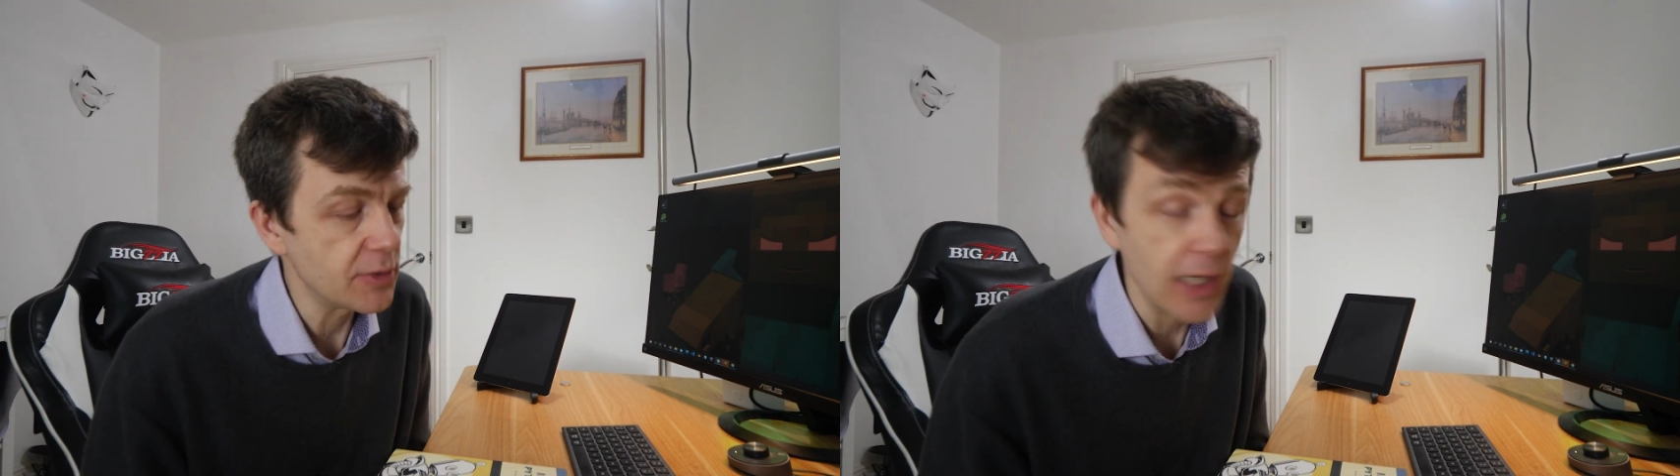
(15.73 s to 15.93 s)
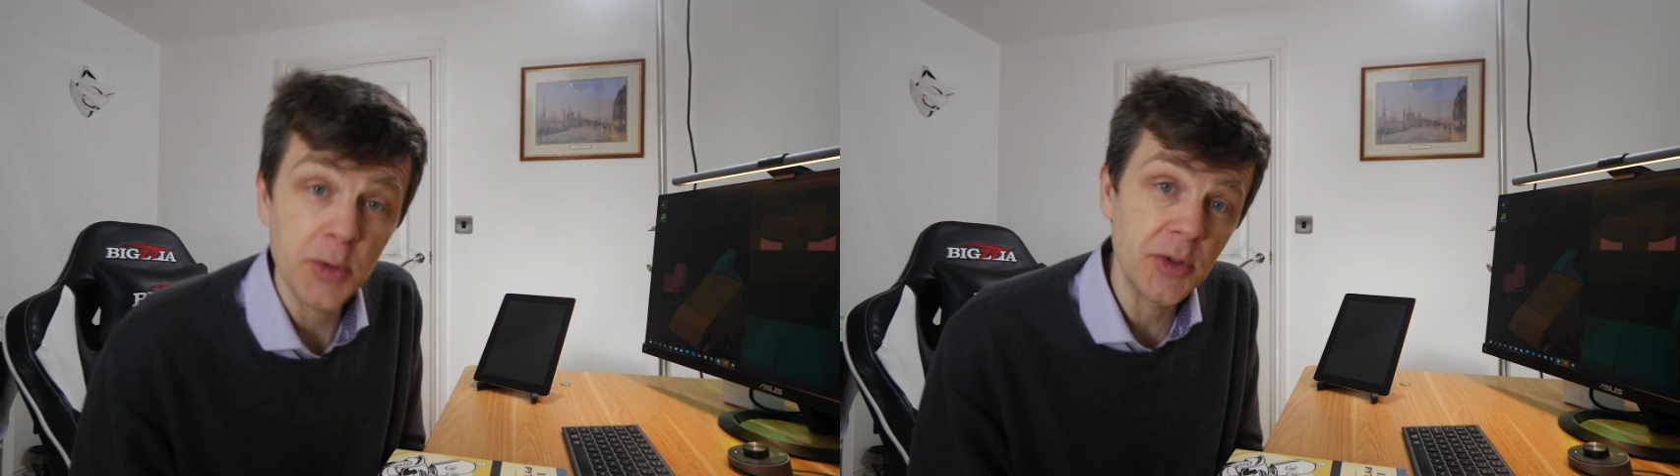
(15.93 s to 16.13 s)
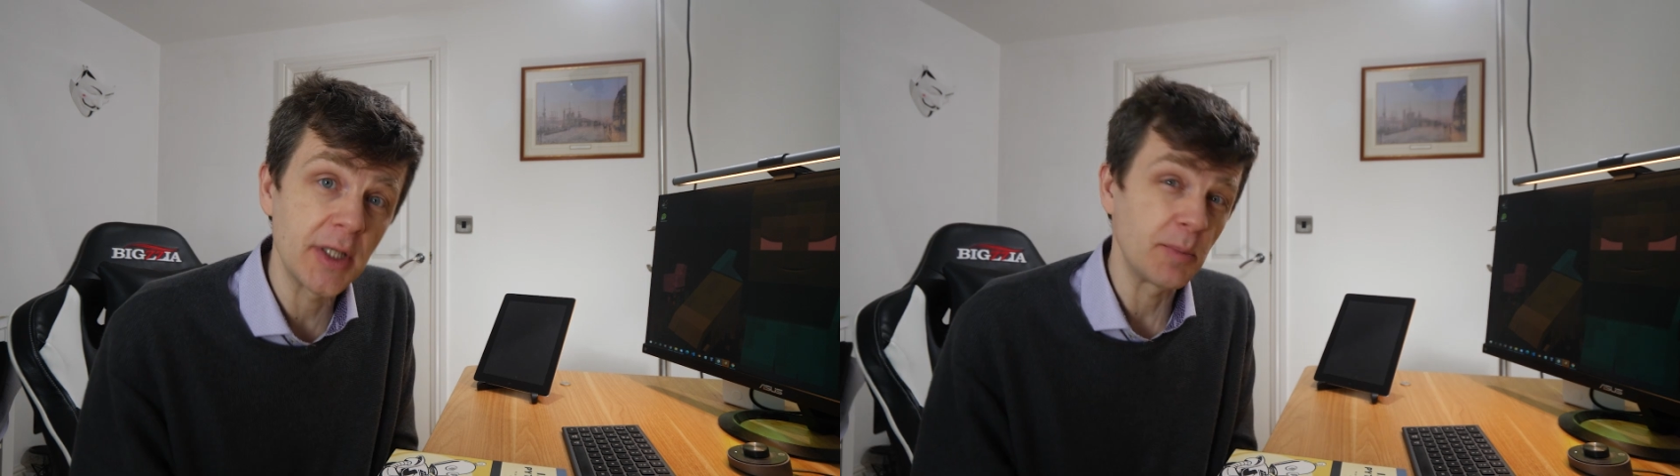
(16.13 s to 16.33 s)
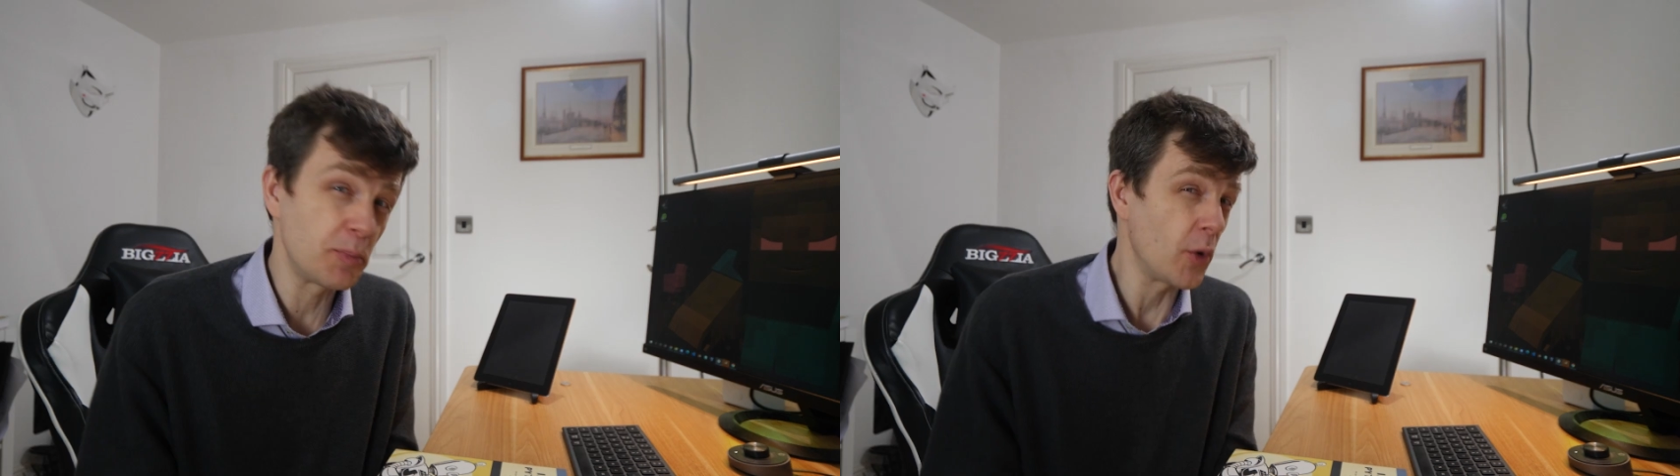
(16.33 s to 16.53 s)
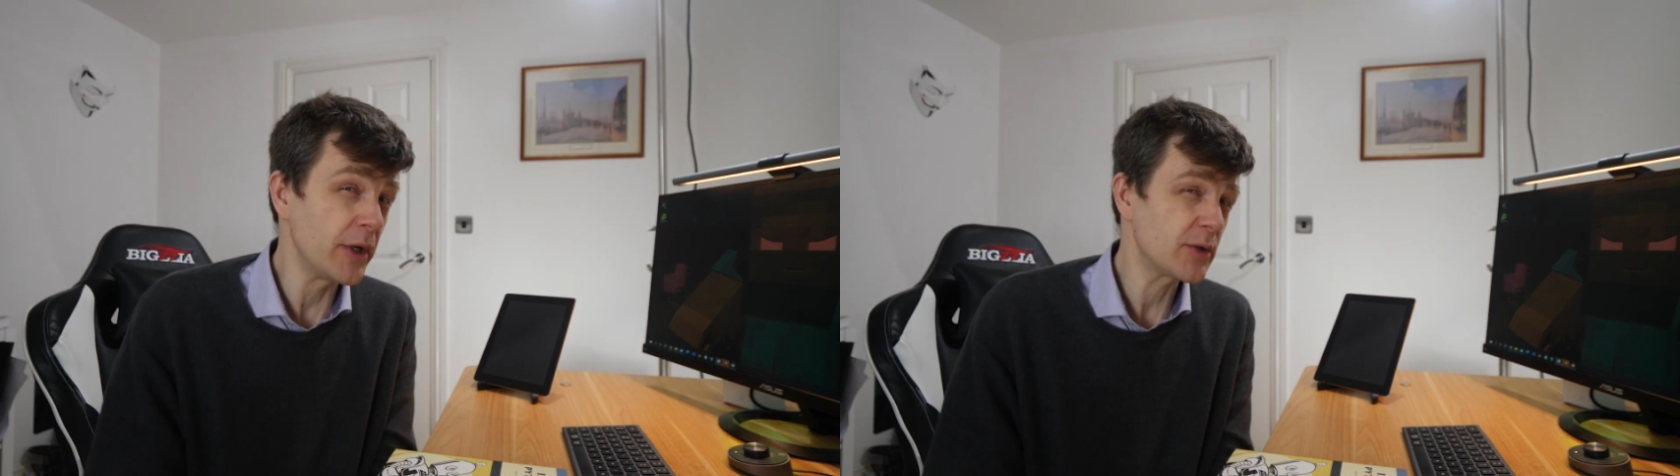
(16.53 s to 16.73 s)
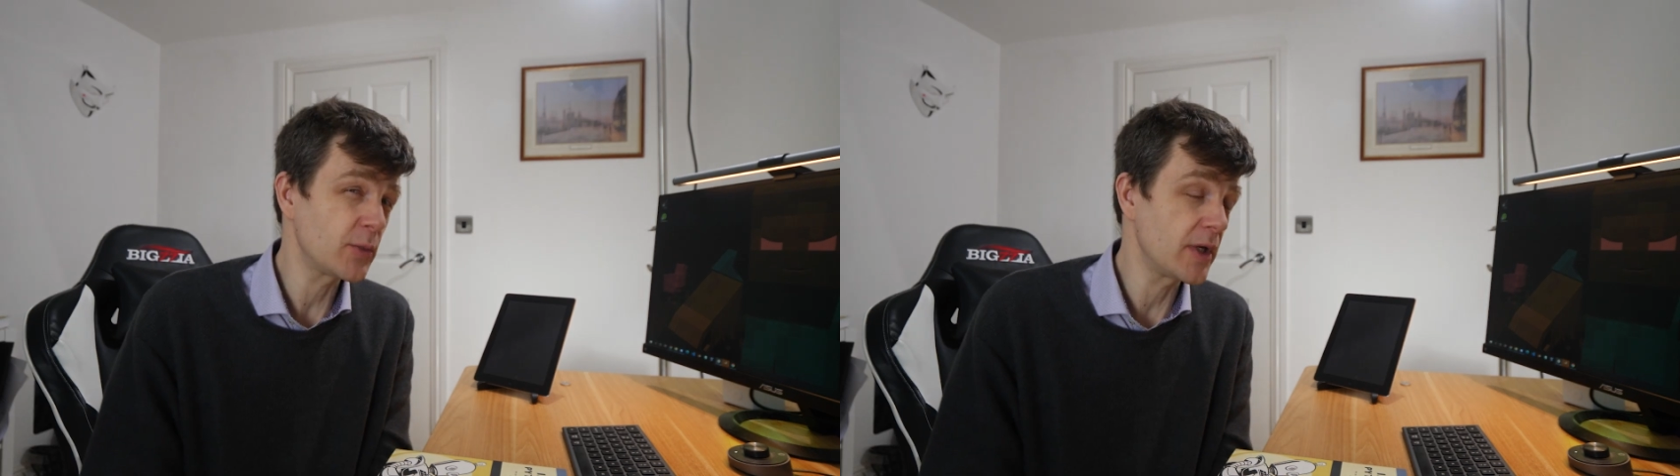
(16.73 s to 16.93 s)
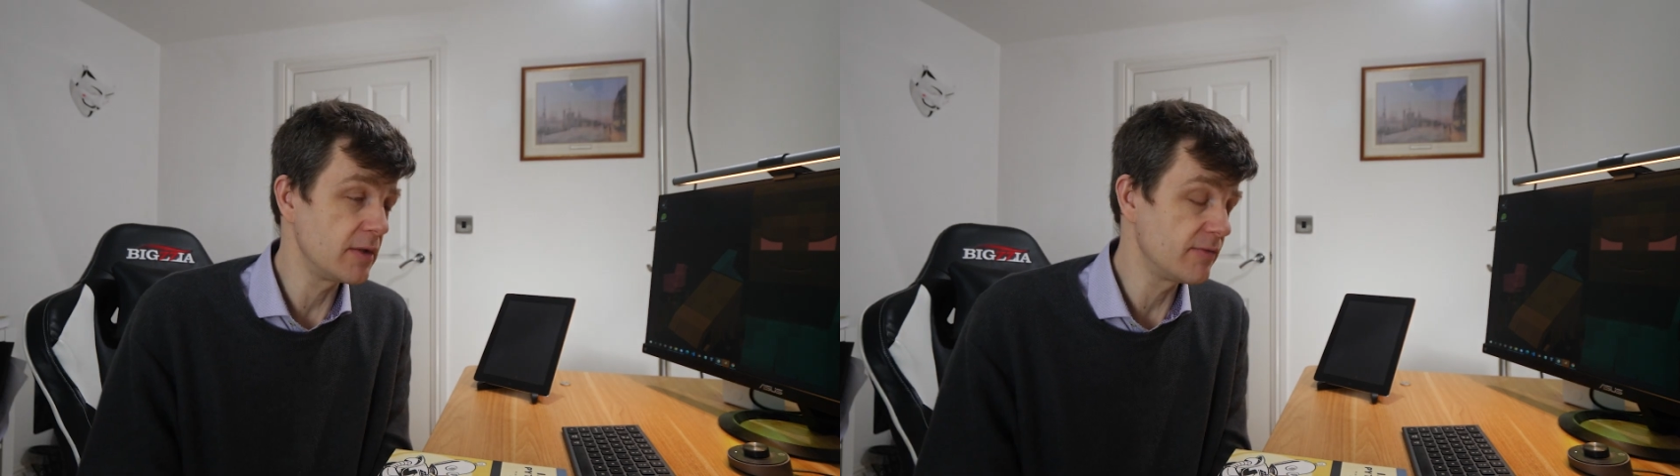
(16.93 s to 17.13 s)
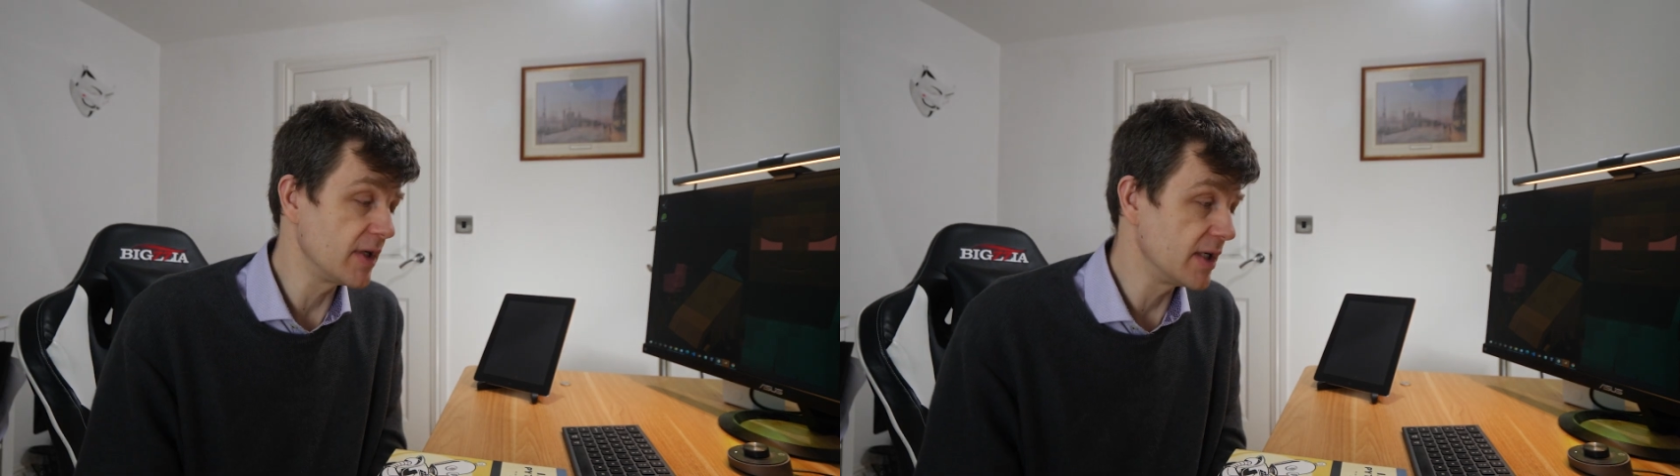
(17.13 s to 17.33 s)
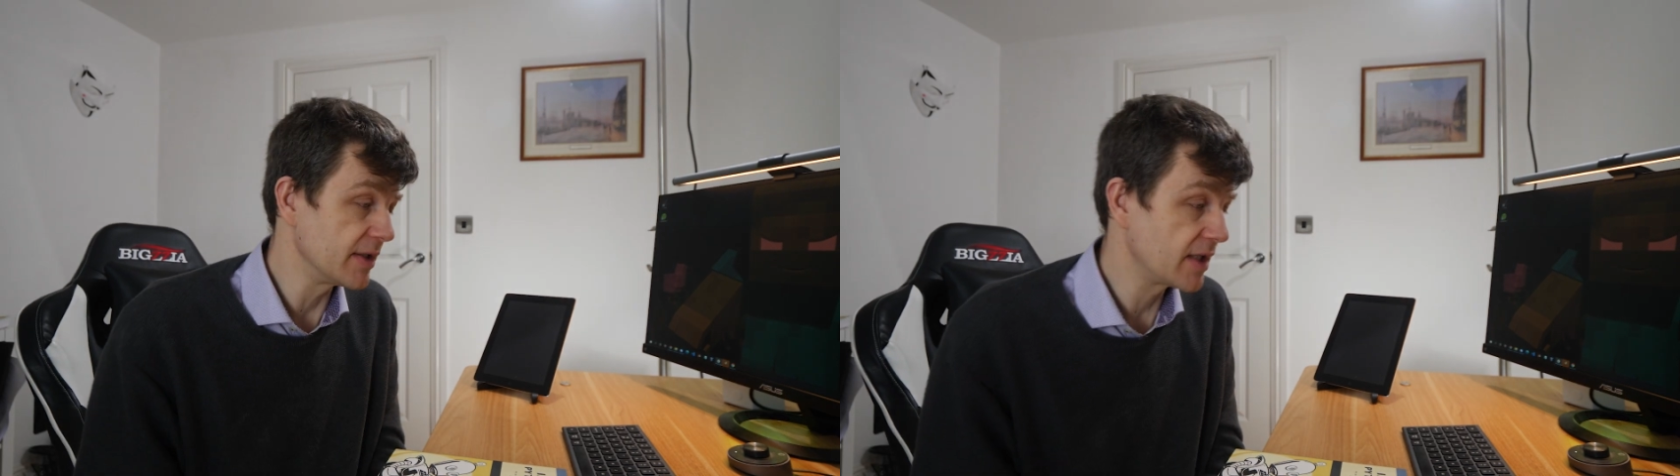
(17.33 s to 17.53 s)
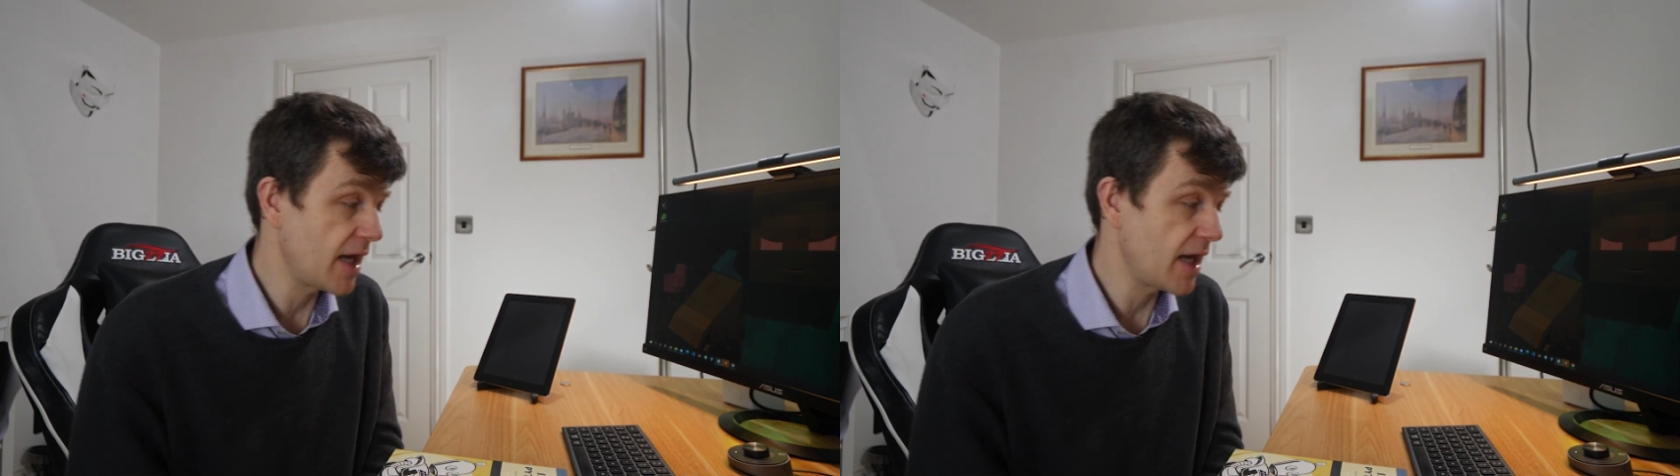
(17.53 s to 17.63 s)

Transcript: you get to a certain point where you've learned